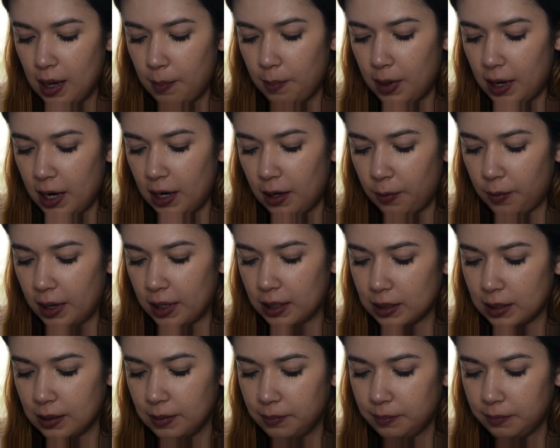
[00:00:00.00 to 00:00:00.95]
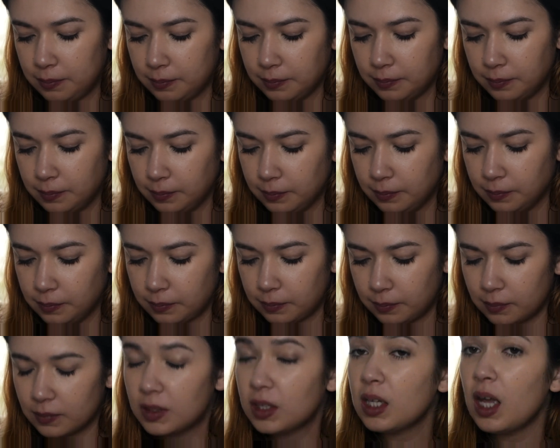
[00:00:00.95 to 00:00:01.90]
But anyways,
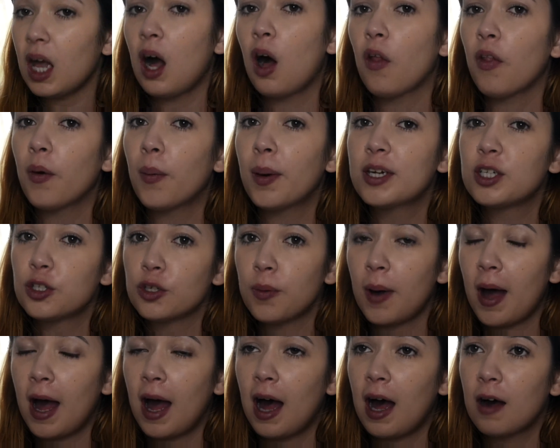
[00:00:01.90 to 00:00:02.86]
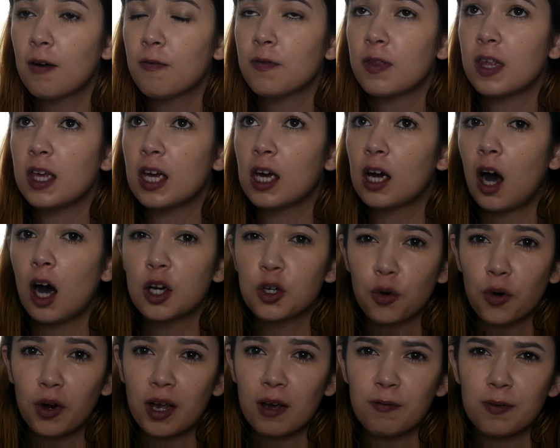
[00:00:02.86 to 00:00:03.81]
although I do have the
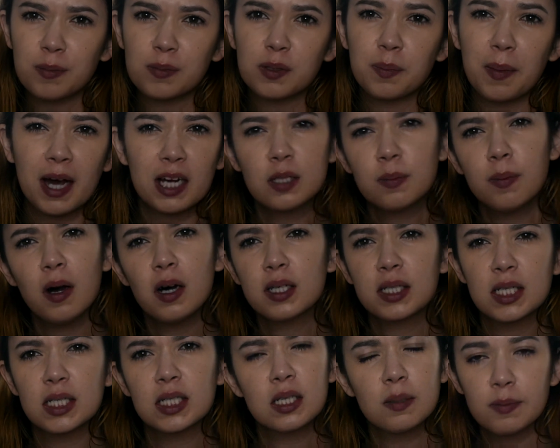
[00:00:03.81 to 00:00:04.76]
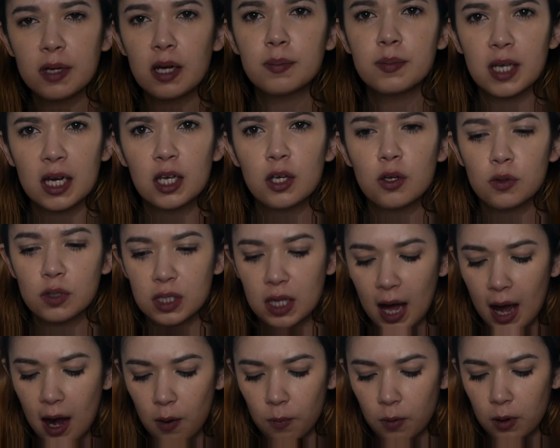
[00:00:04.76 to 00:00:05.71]
contour kit from Smashbox, and sometimes I use
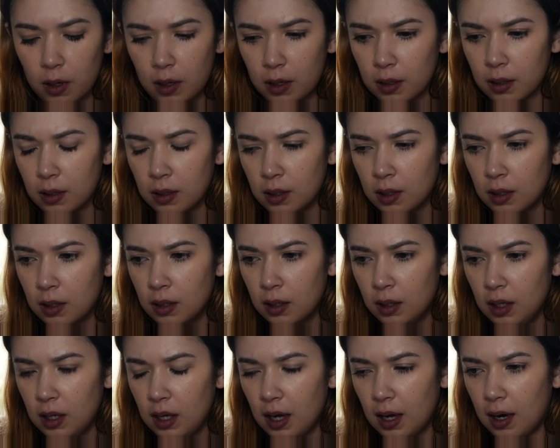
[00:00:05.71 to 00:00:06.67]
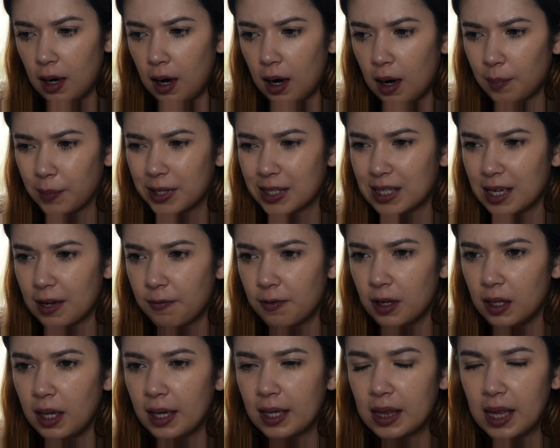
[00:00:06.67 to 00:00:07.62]
that one because um, I
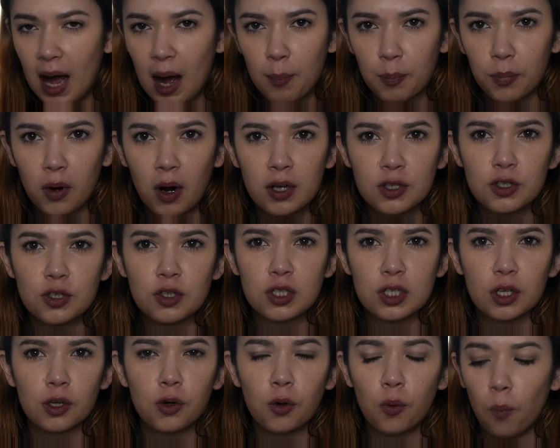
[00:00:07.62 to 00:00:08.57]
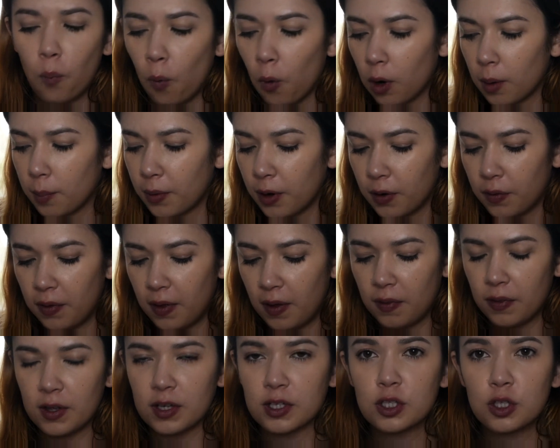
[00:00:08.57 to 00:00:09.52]
feel like that bronzer is a little warmer
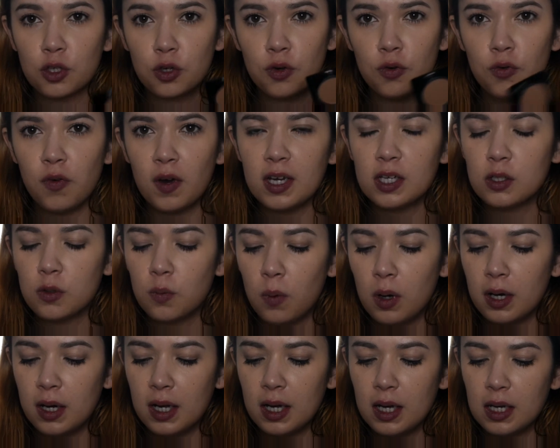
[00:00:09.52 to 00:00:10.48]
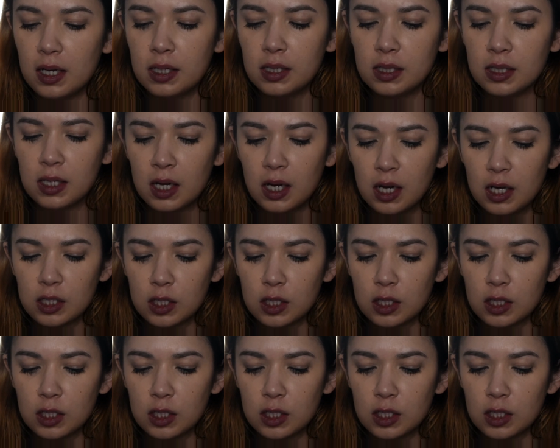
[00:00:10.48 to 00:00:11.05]
than this Too Faced one is.